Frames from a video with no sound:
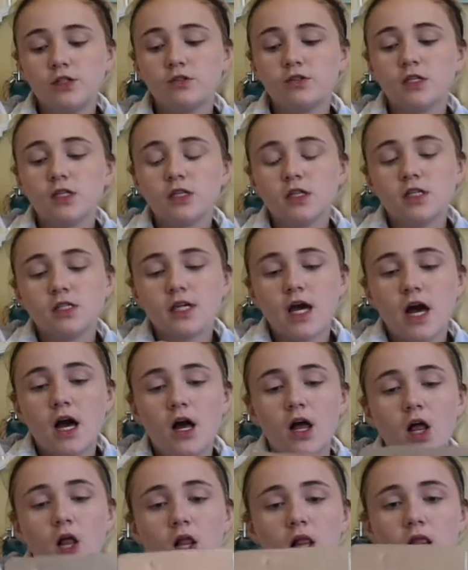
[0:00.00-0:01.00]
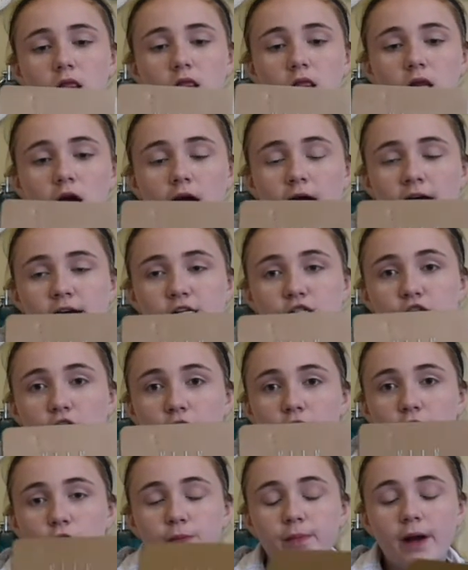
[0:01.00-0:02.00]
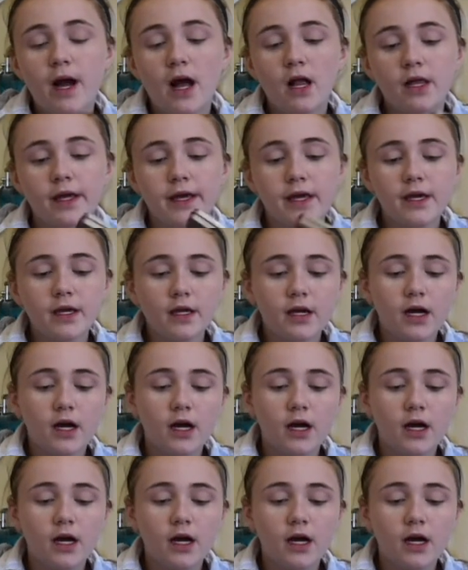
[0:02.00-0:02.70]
use like this L eyeshadow palette.